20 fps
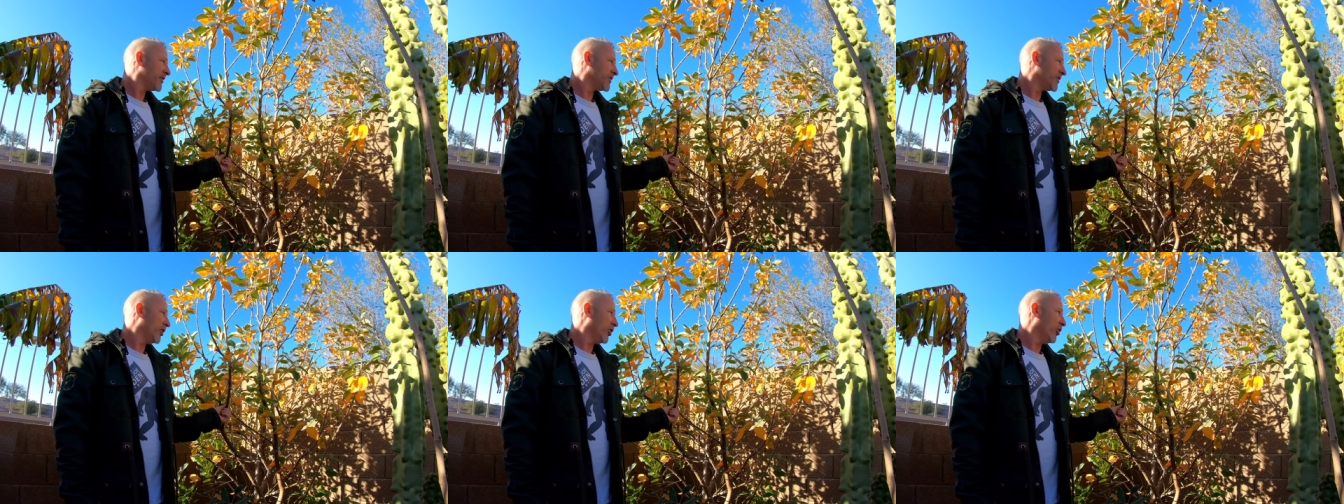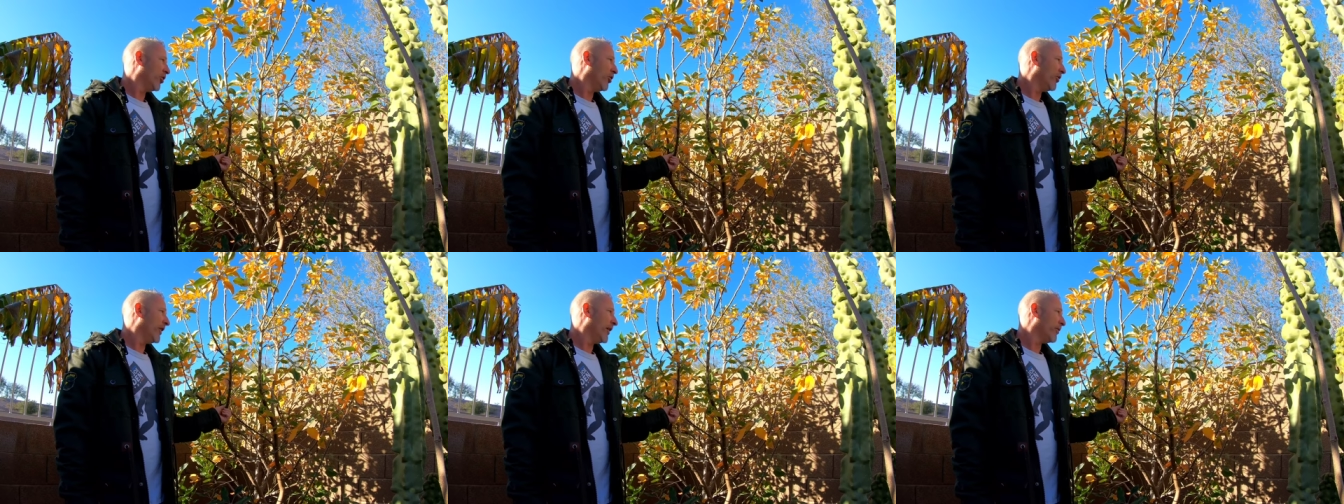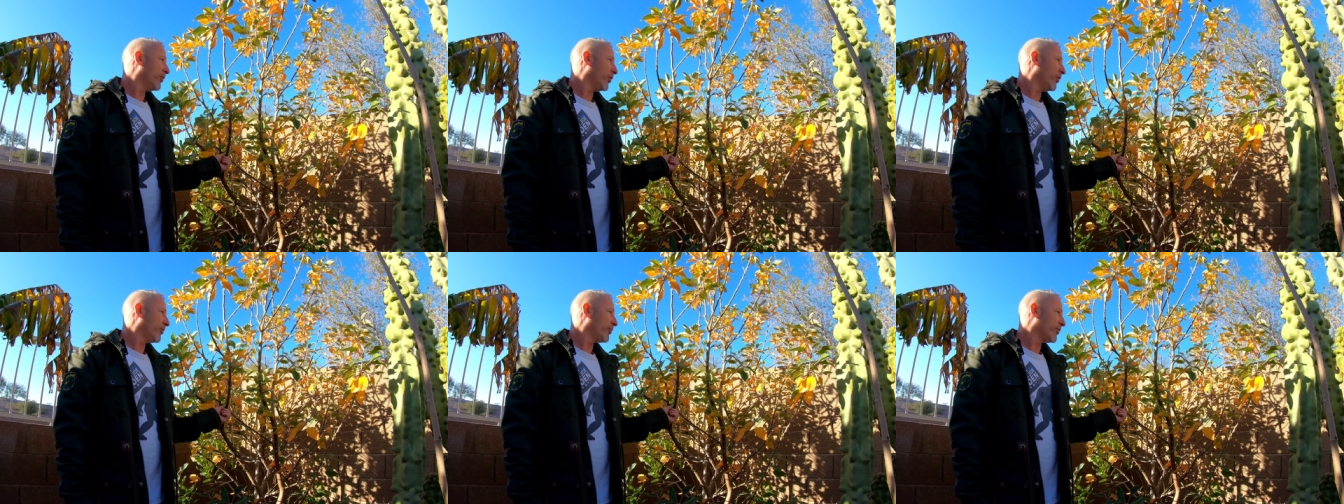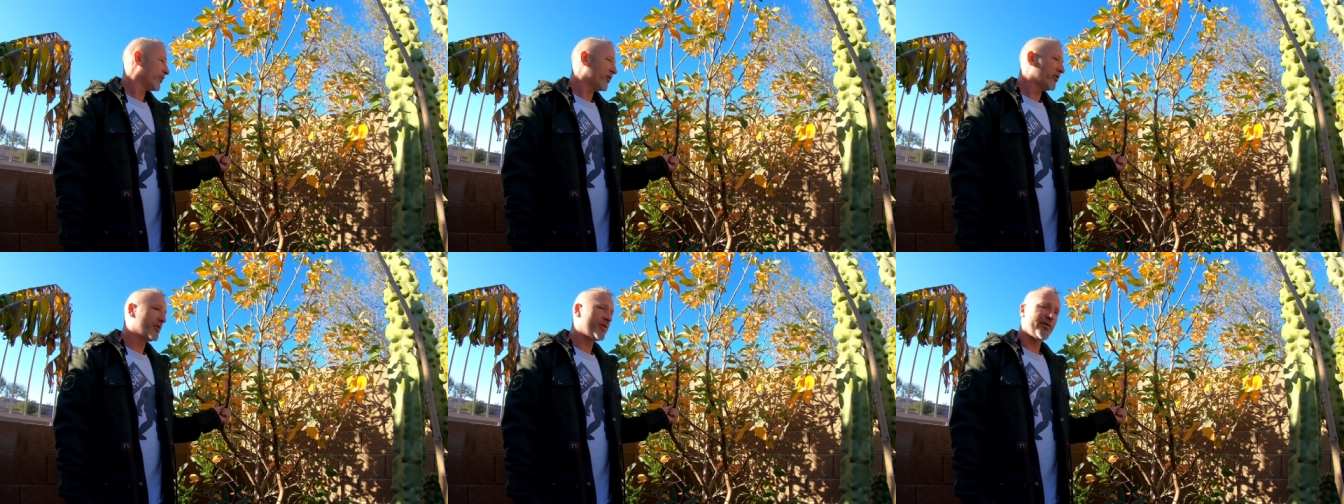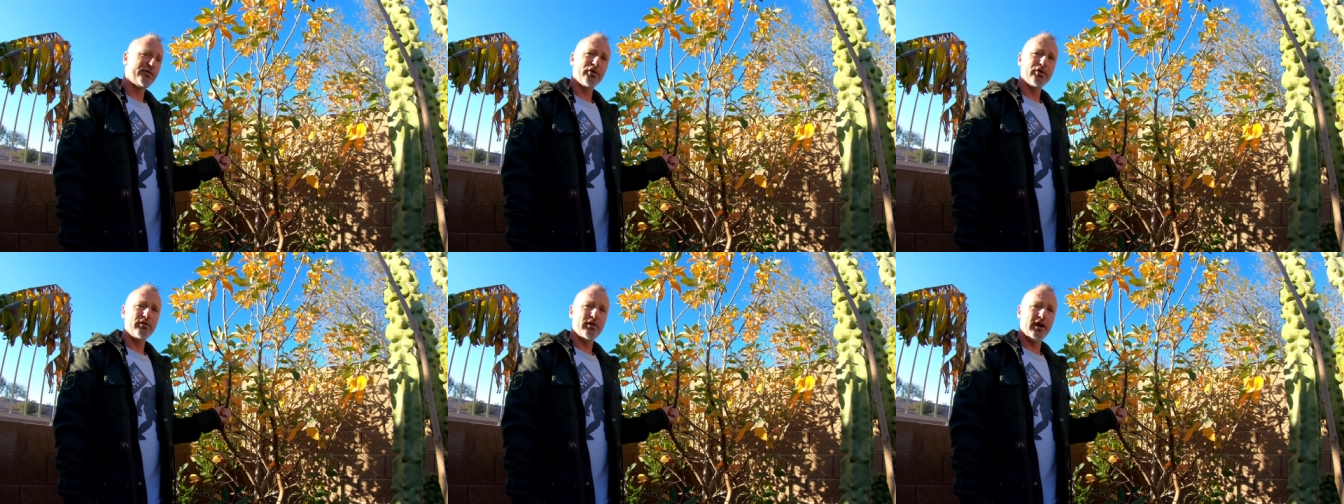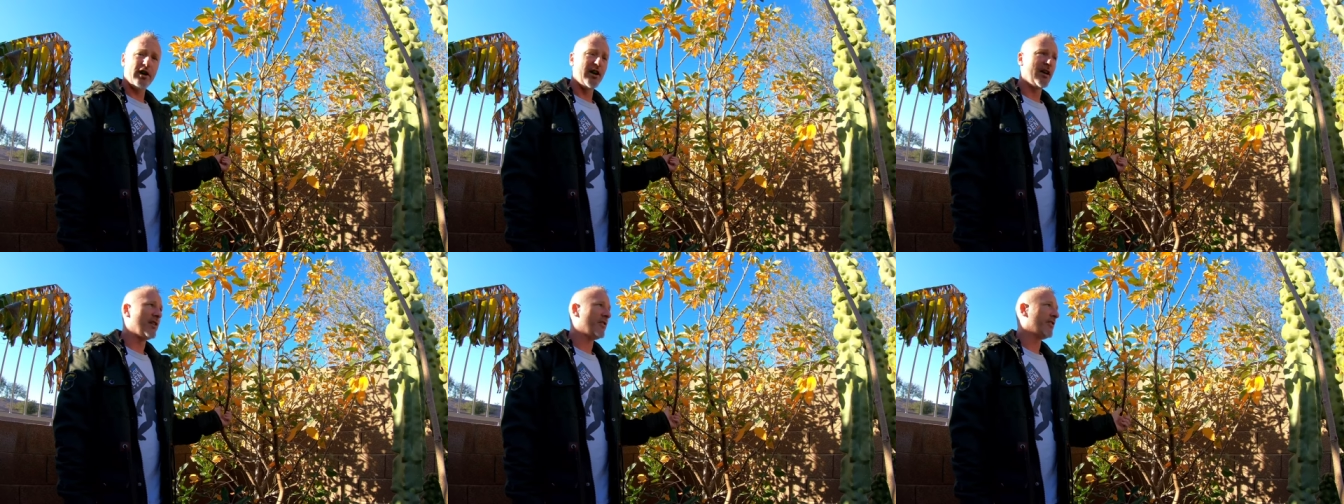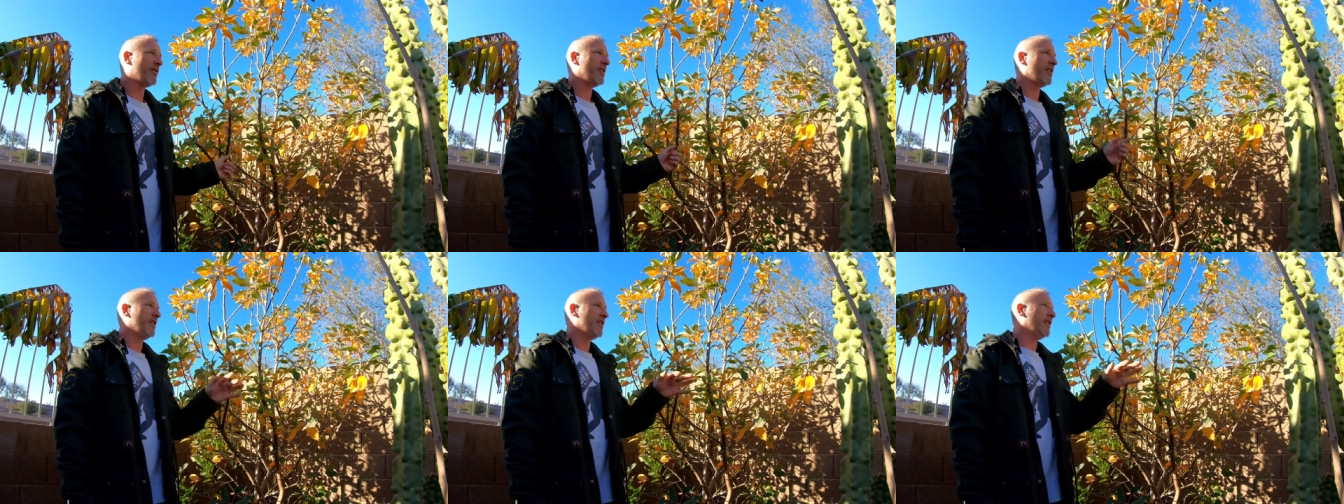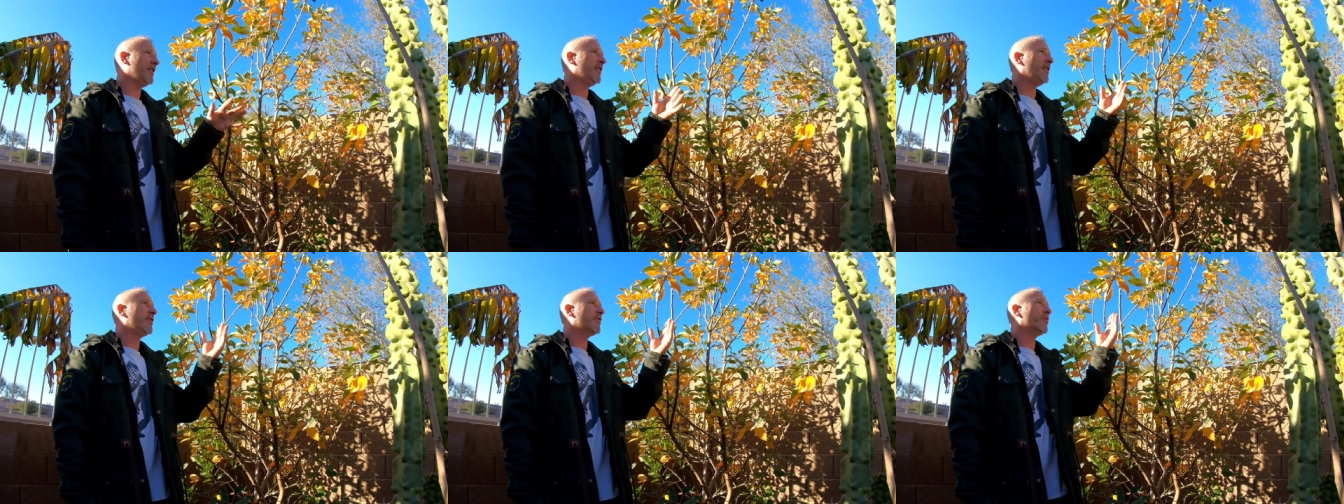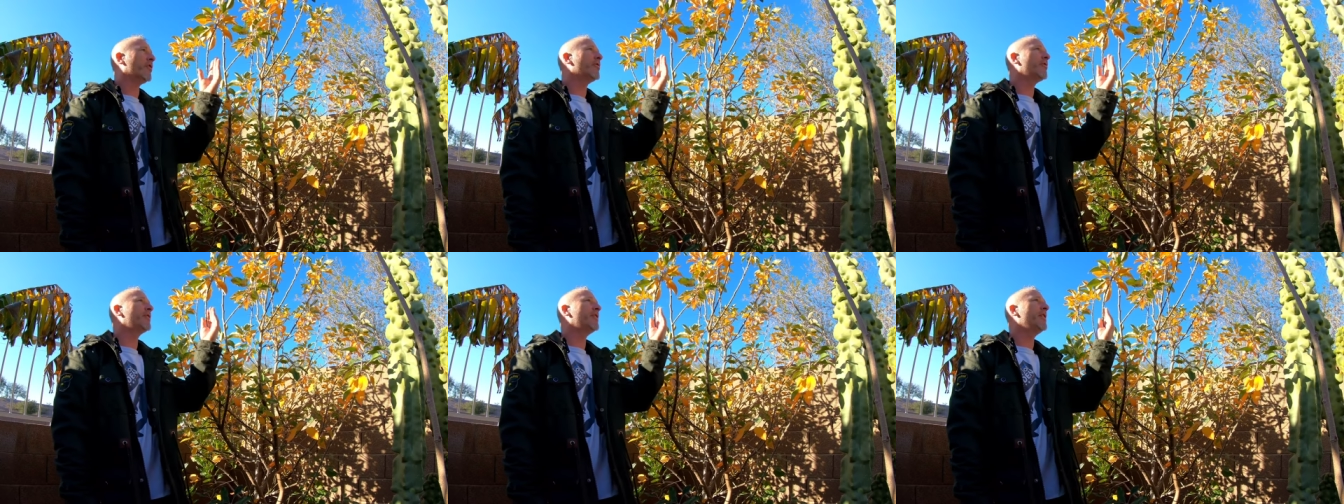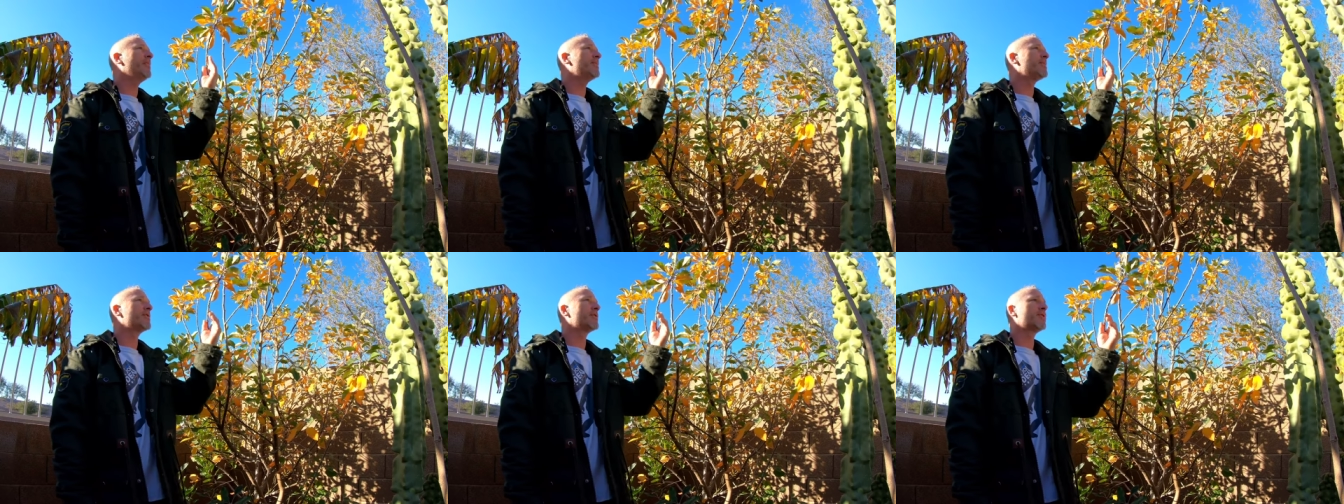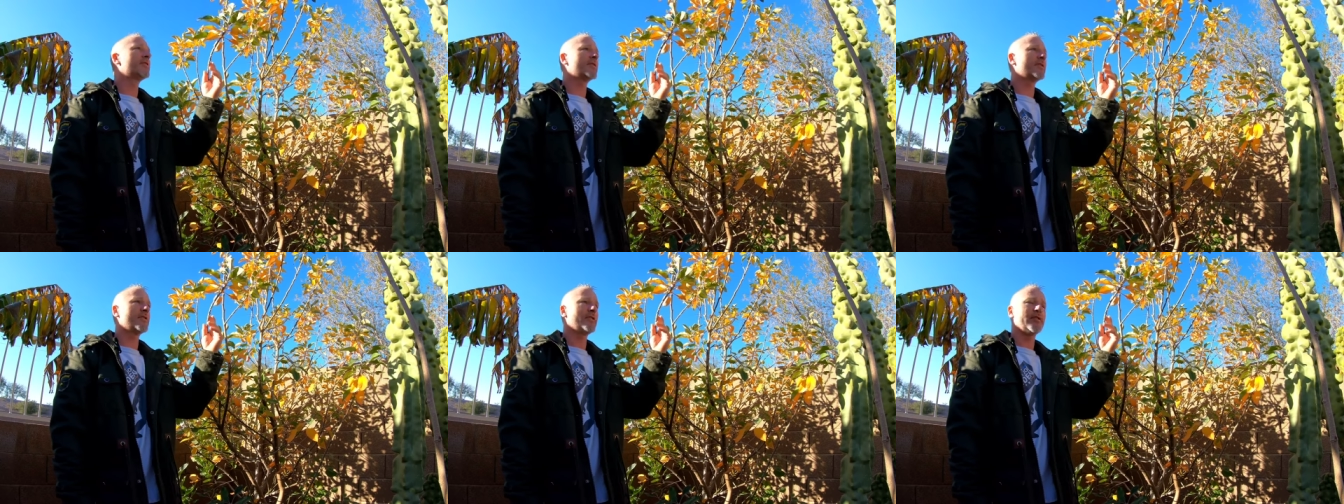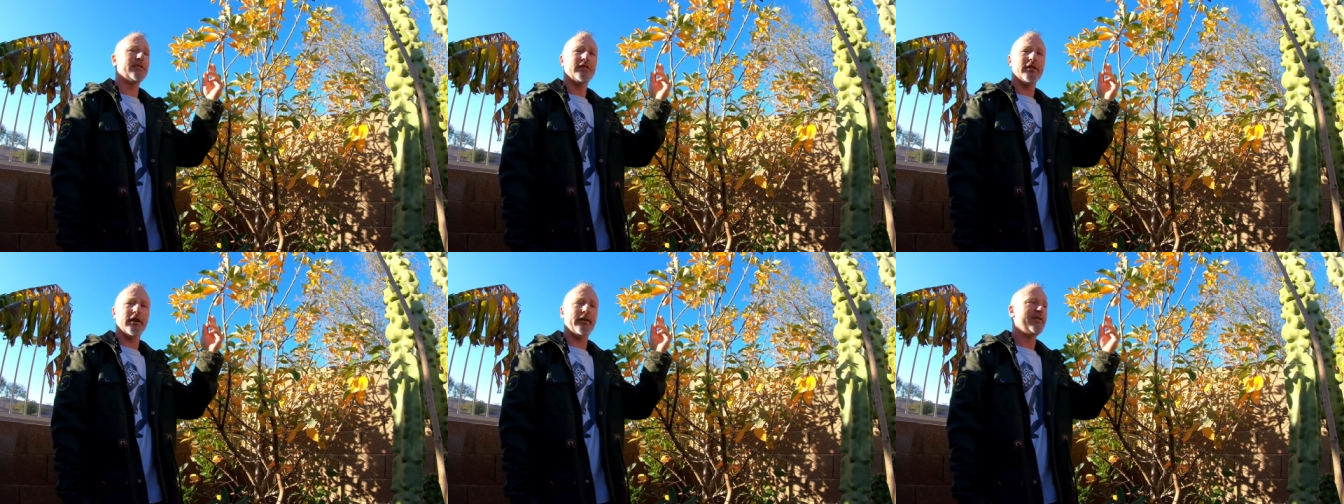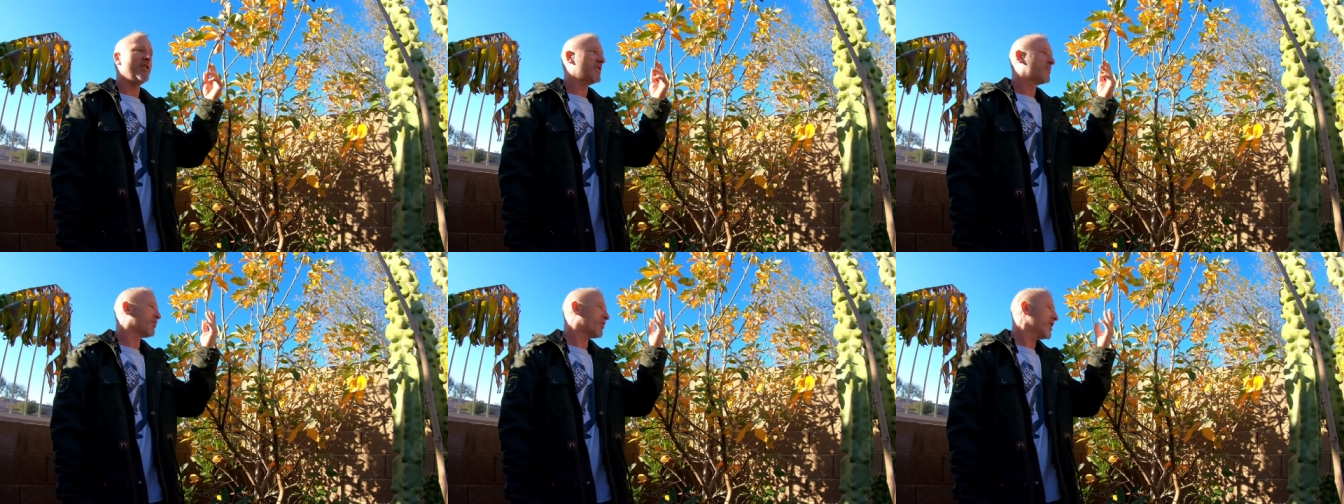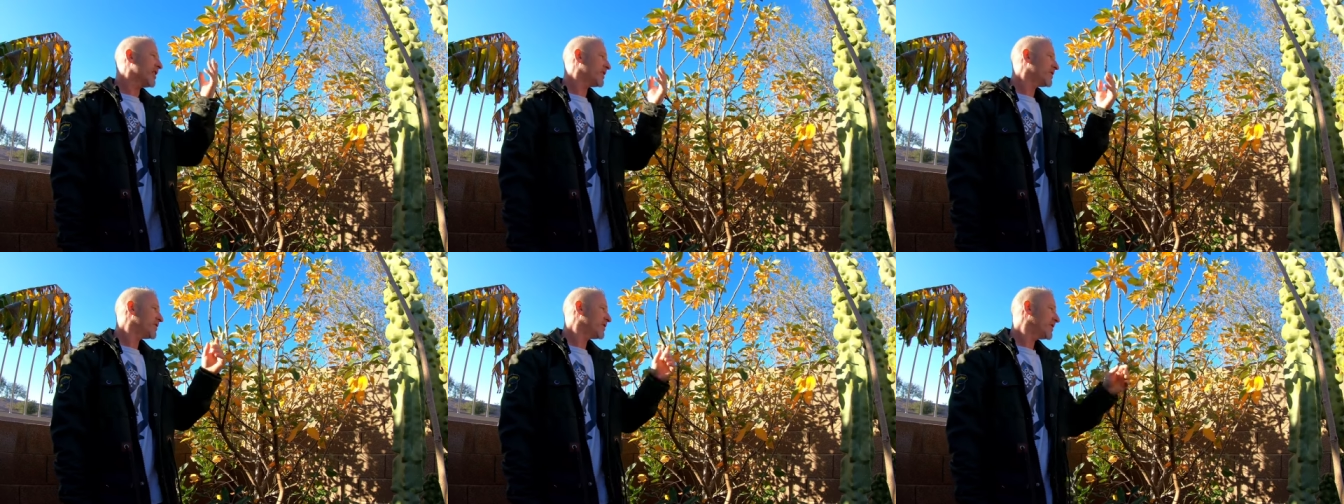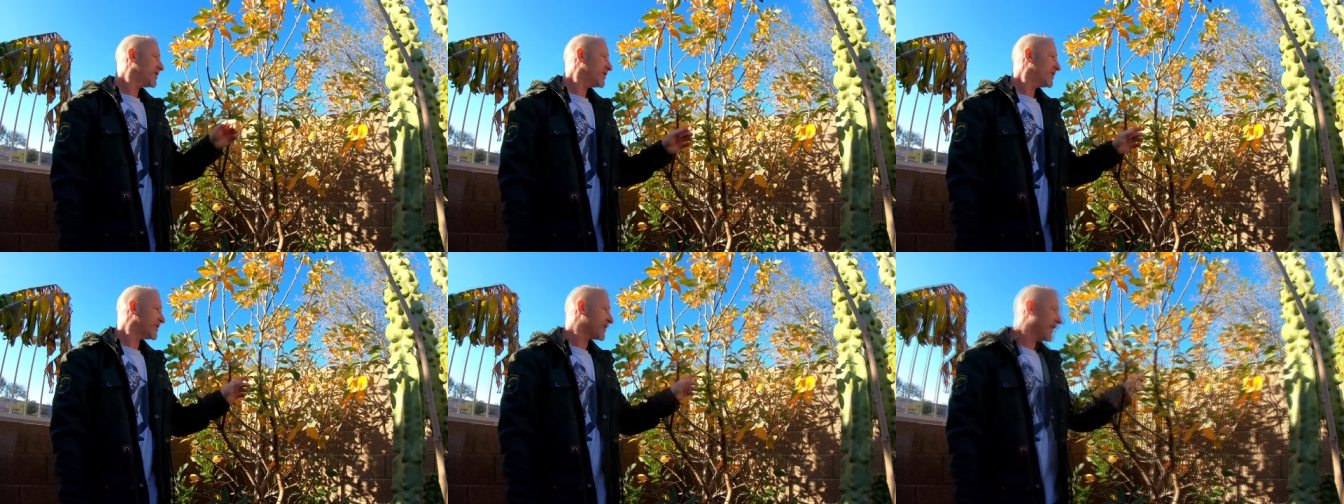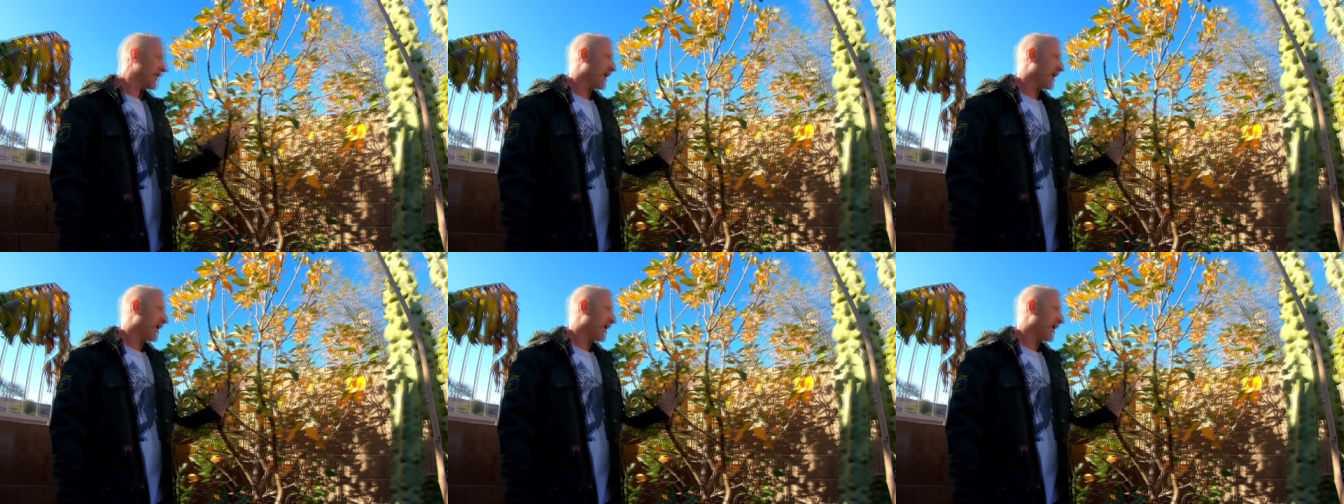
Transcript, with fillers: so they will produce fruit on the growth tips of these branches.